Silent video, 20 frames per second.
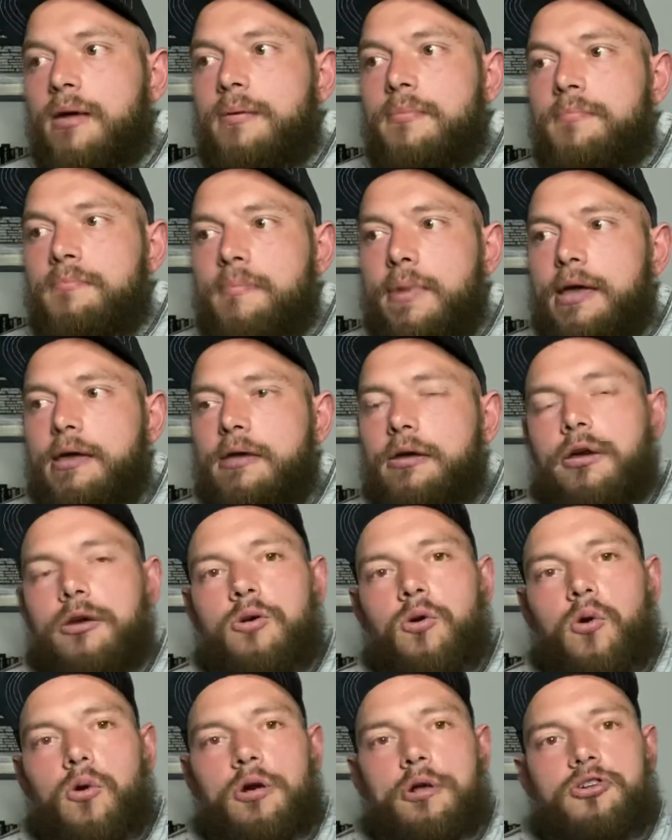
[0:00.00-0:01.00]
make
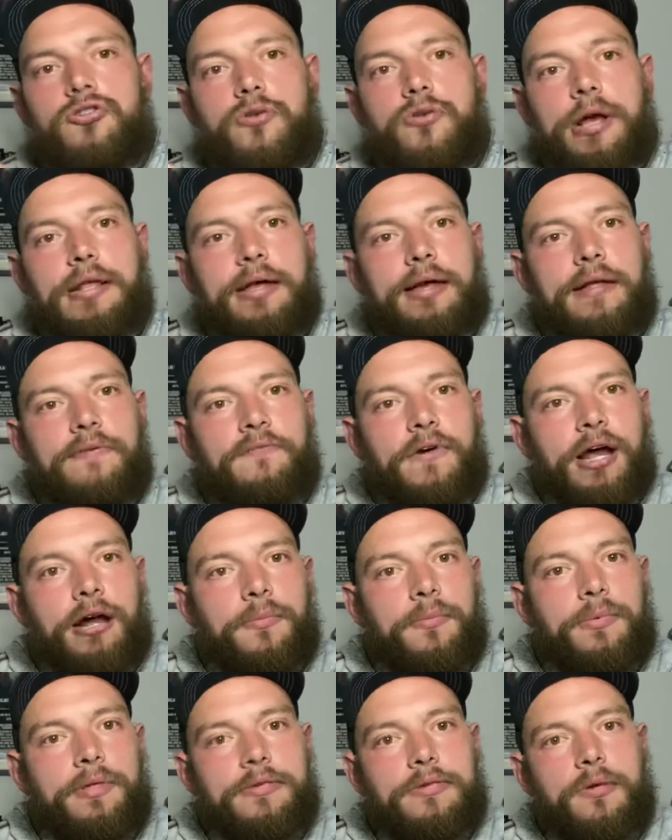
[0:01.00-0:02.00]
your training
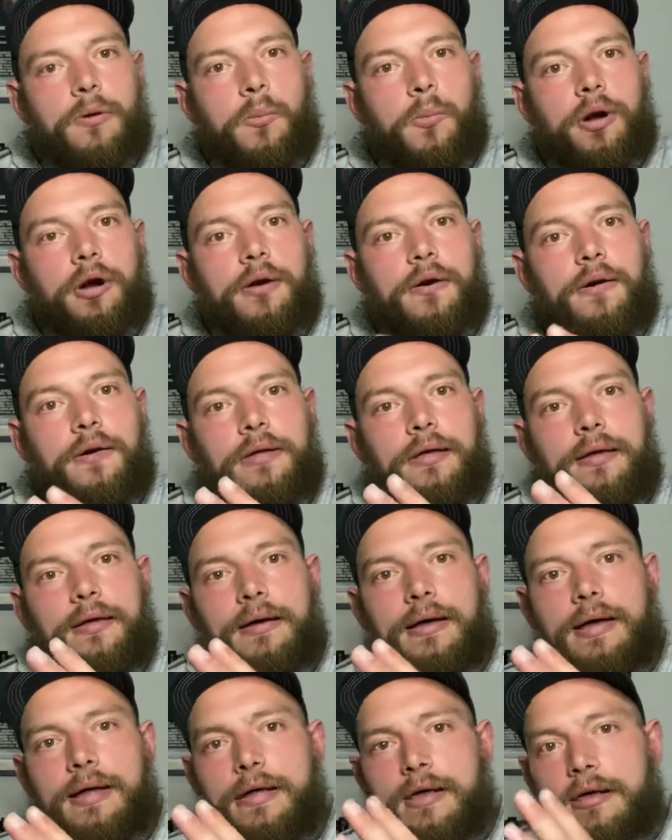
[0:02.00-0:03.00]
environment somewhere
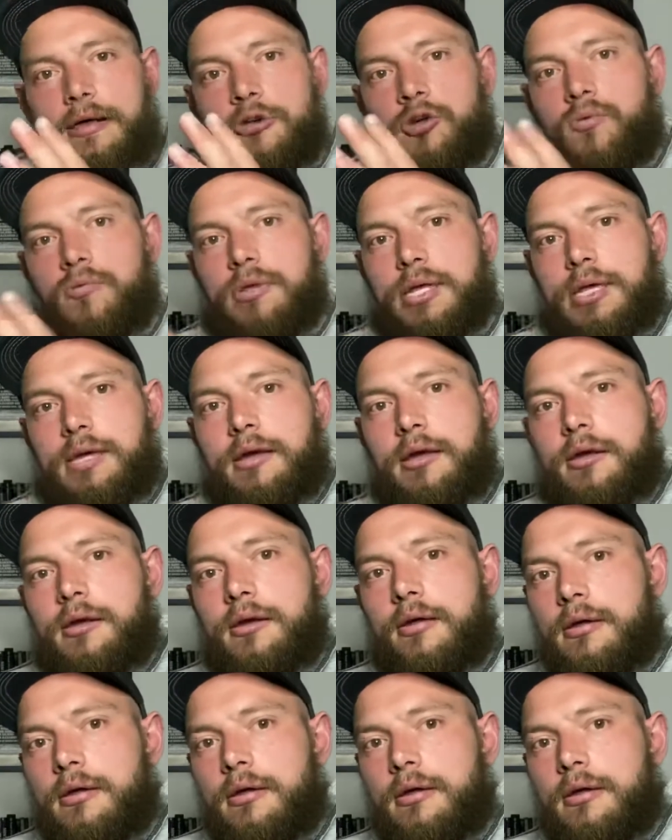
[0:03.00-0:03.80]
unique.